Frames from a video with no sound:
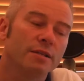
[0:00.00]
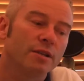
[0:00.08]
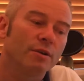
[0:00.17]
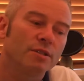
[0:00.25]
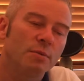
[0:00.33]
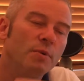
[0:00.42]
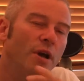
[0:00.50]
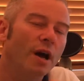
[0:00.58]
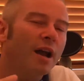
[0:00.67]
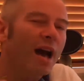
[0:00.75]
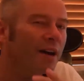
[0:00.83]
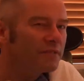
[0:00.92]
So we
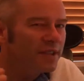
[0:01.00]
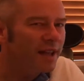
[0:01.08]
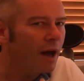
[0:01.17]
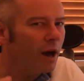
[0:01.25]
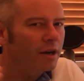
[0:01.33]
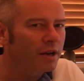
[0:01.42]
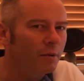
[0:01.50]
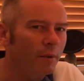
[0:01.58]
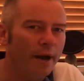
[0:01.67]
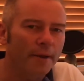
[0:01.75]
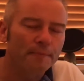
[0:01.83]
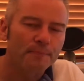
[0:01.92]
kind of have to get on in a
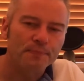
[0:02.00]
way.